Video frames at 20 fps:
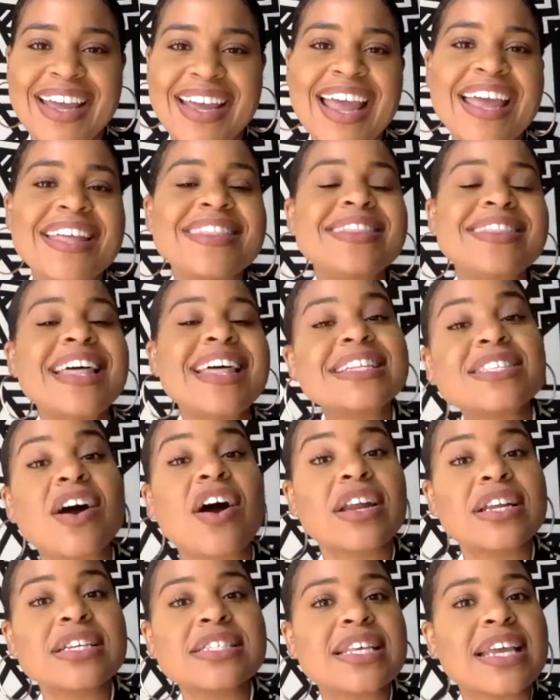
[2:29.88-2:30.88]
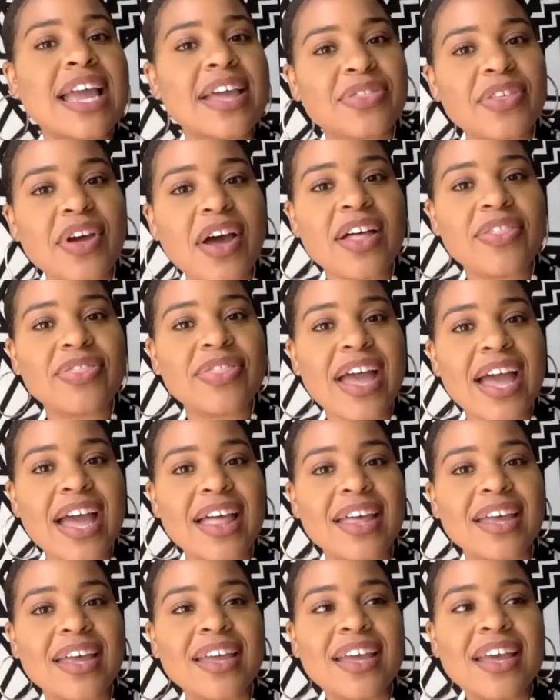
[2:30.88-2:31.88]
And that's honestly, I thought that,
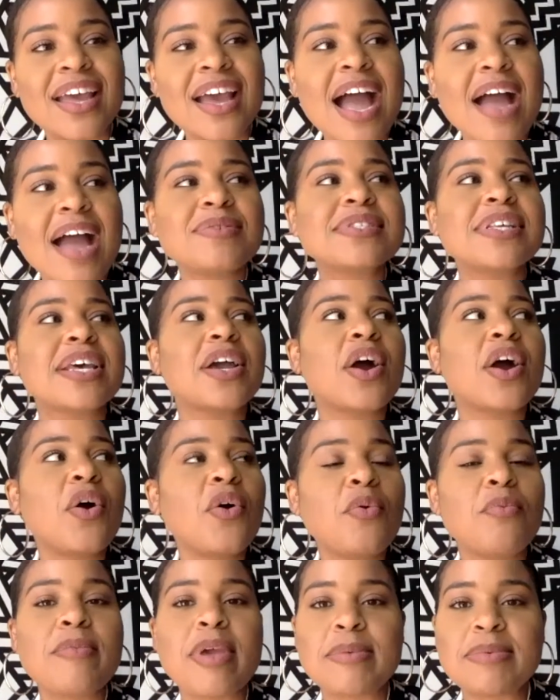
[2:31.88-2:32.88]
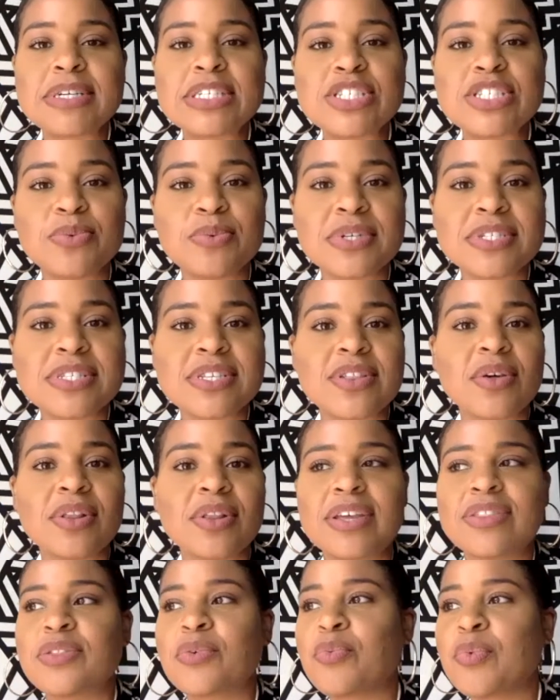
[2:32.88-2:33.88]
I was like, oh, maybe she went to the
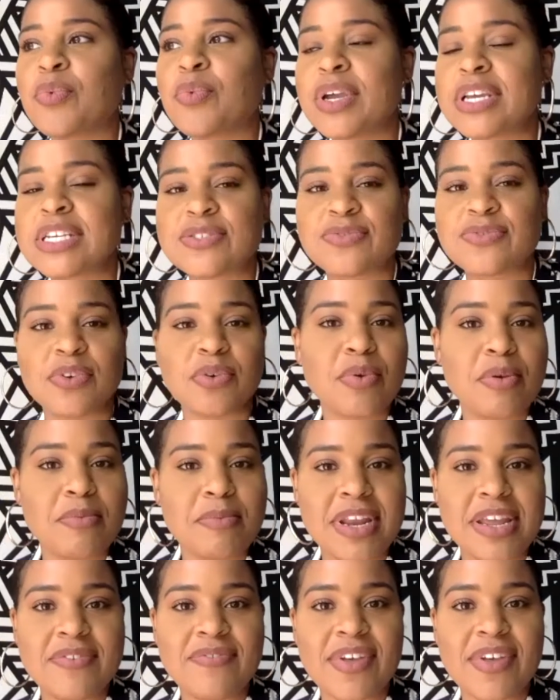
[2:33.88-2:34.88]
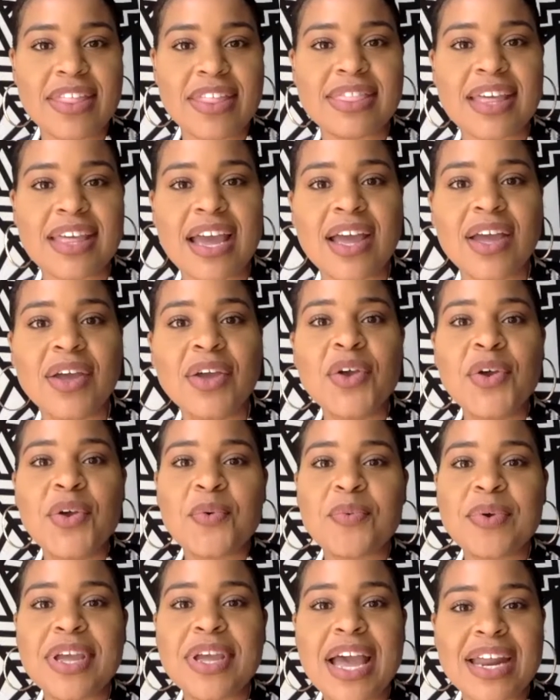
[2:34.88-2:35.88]
Wings for Women event that
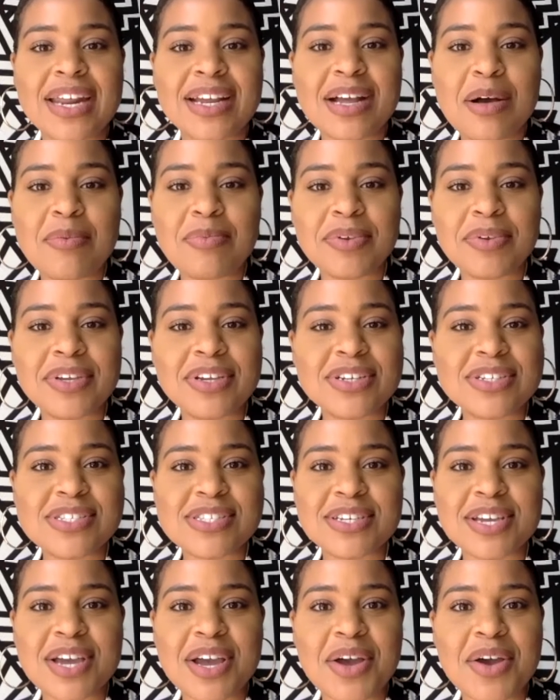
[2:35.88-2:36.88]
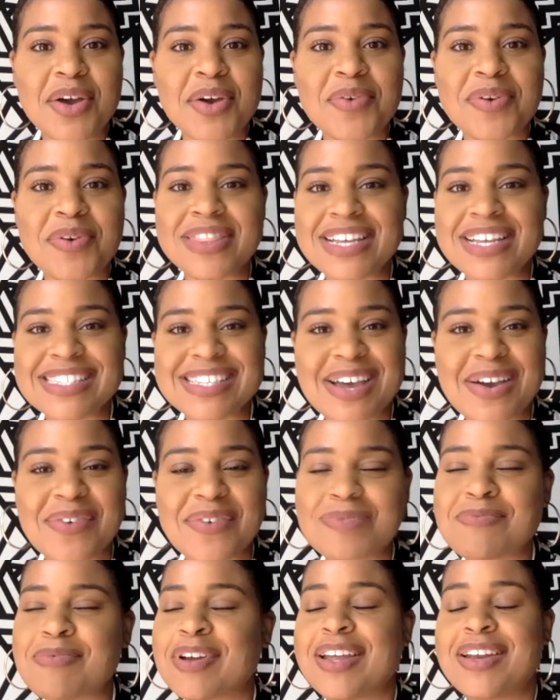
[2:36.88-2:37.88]
we had a couple years ago. And that's how
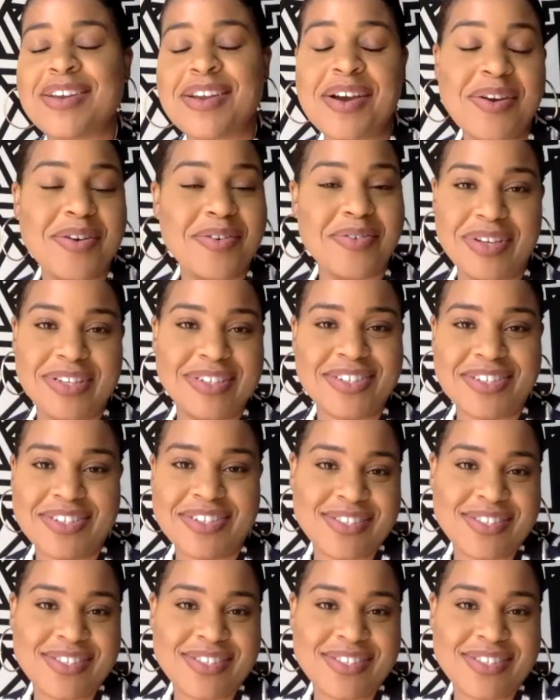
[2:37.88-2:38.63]
but no, it's just.